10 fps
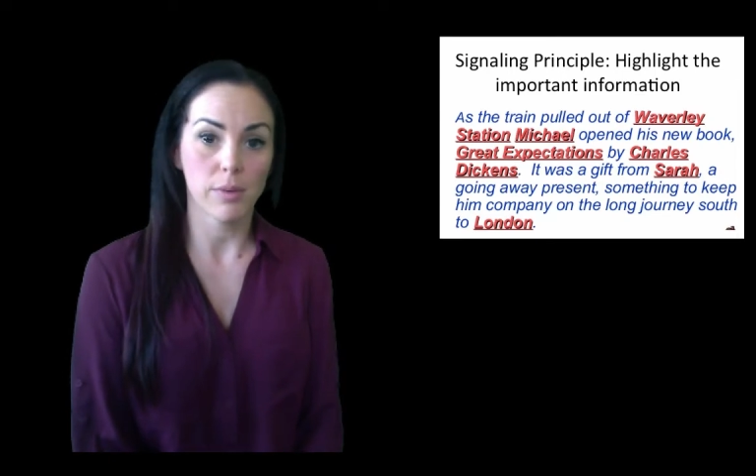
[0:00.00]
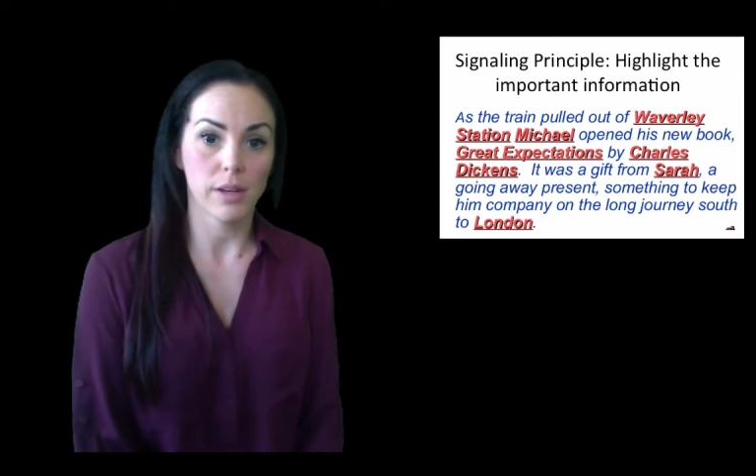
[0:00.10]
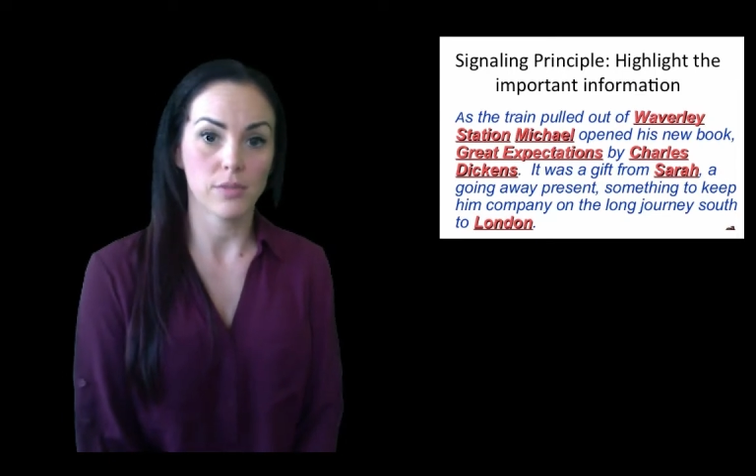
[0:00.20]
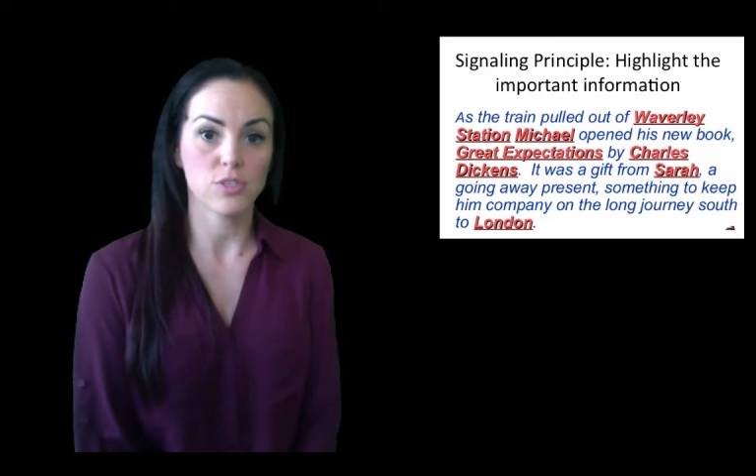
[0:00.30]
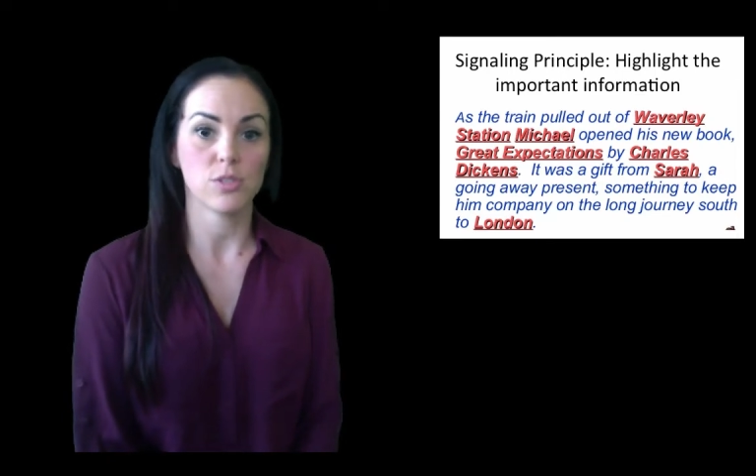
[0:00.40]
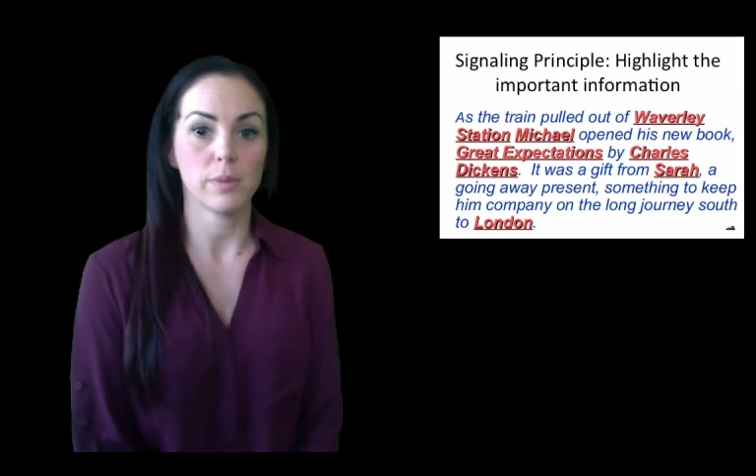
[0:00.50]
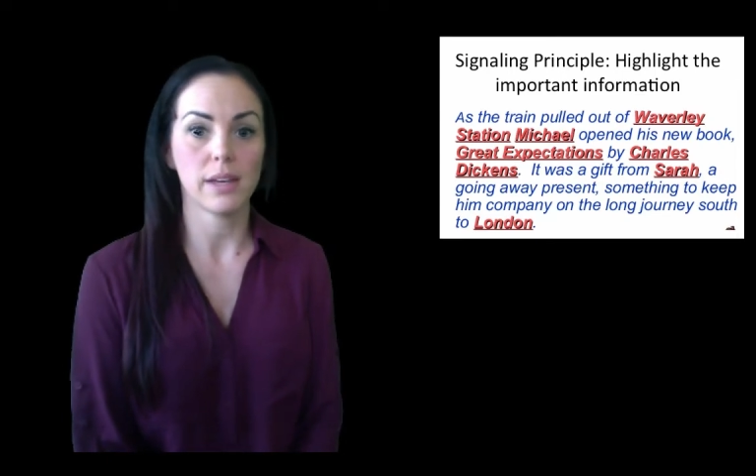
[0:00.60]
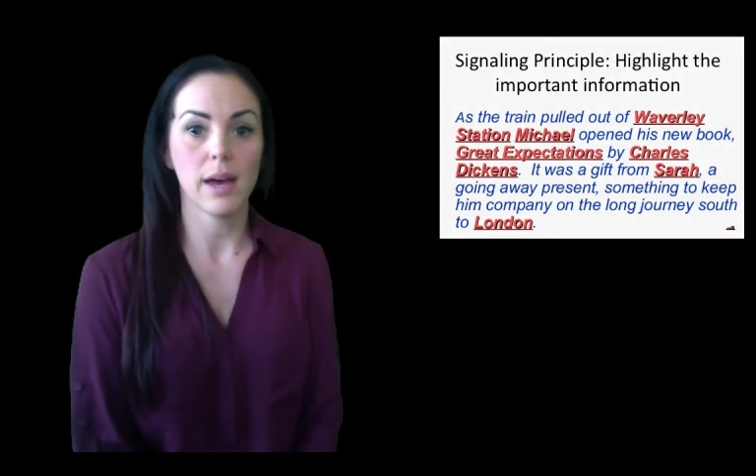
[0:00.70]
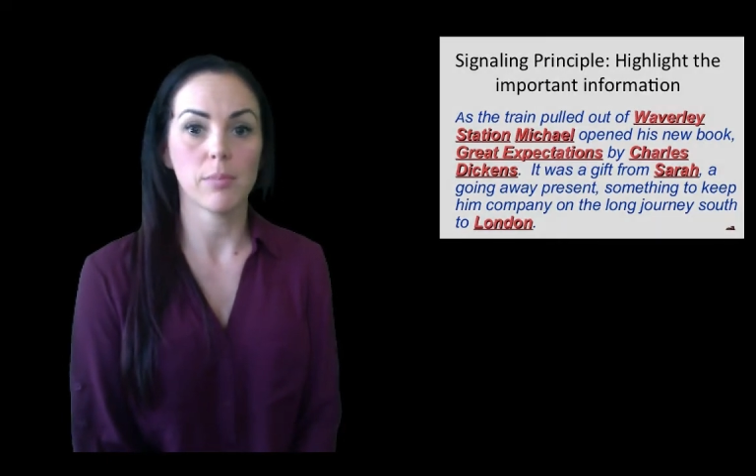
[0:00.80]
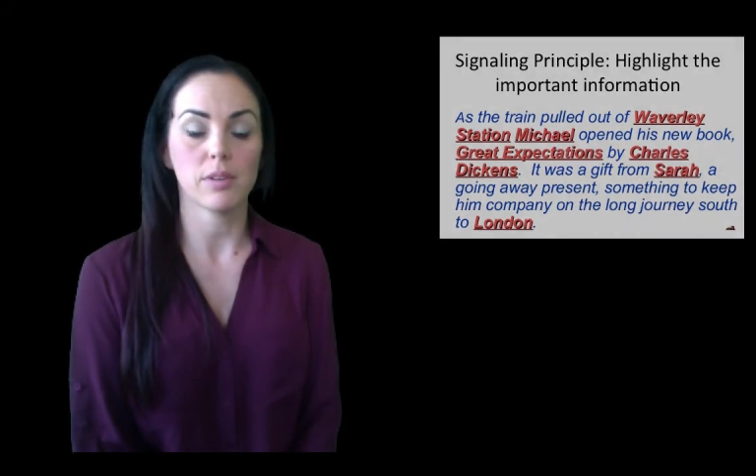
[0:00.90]
nouns should be
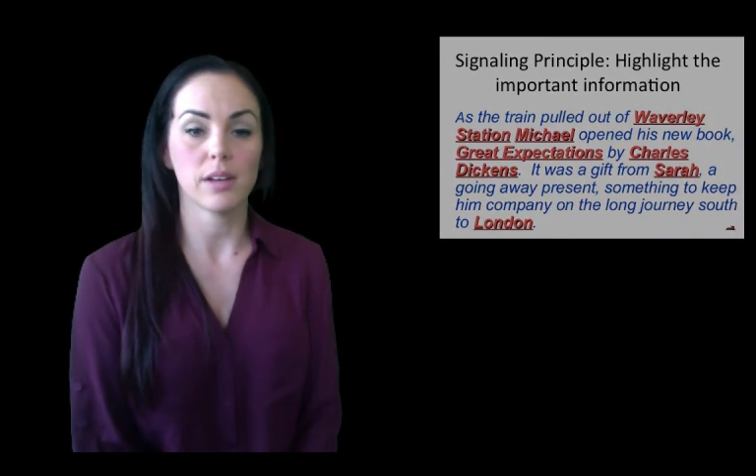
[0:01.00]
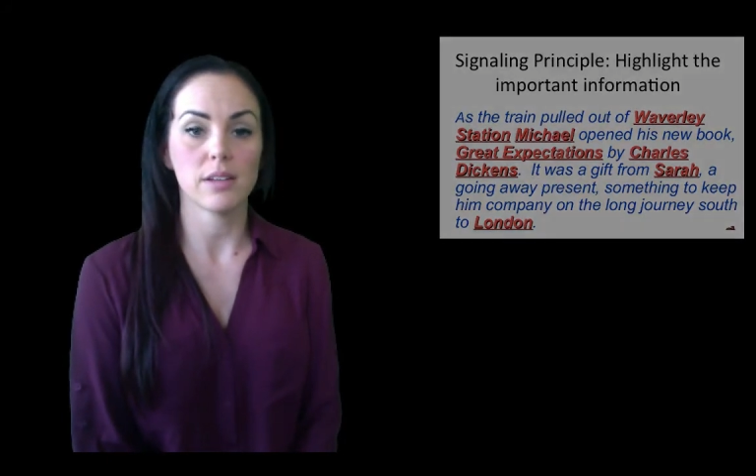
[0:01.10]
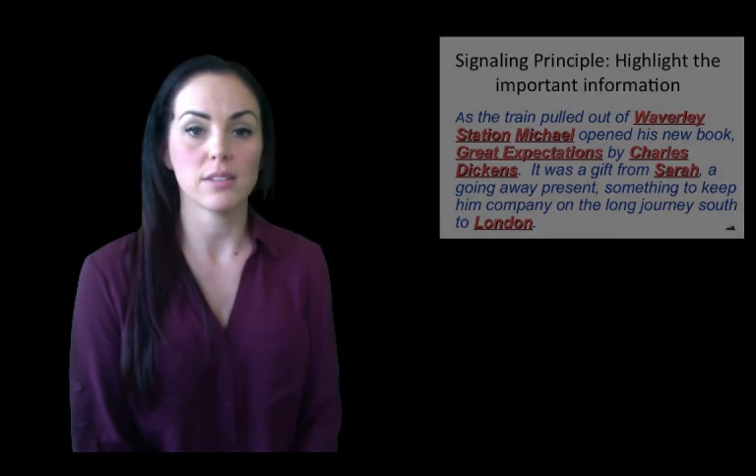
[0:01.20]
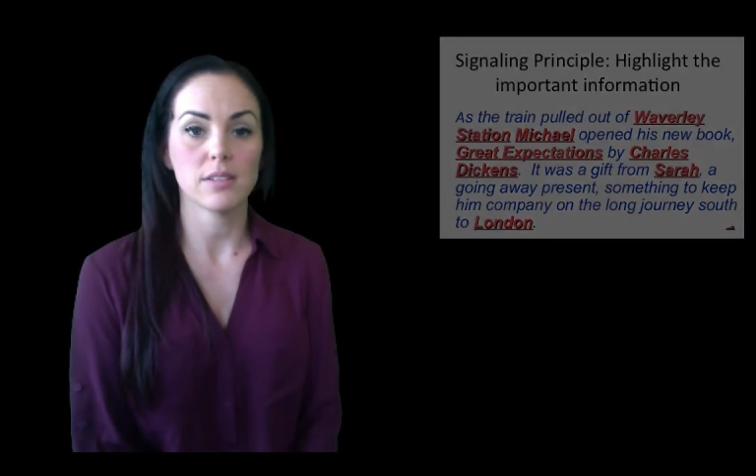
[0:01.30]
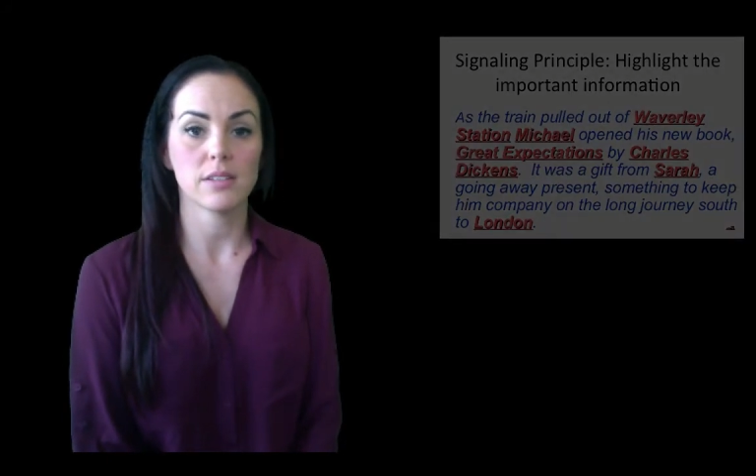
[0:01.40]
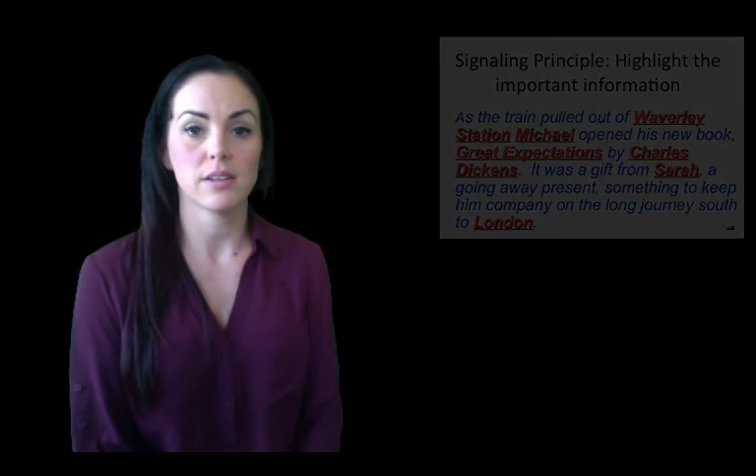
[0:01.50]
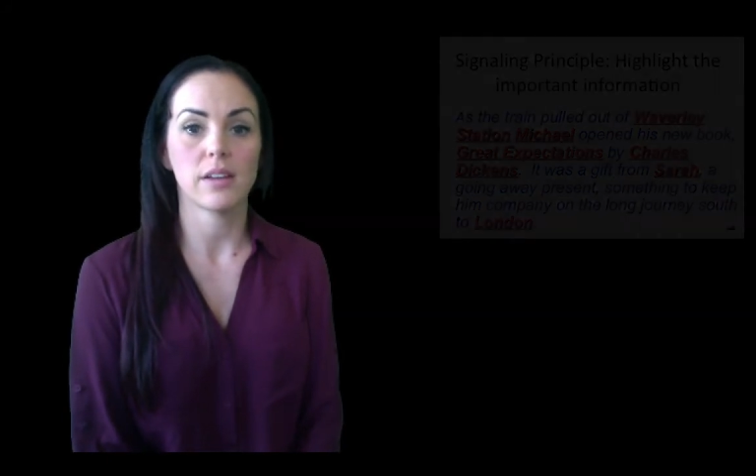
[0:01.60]
capitalized.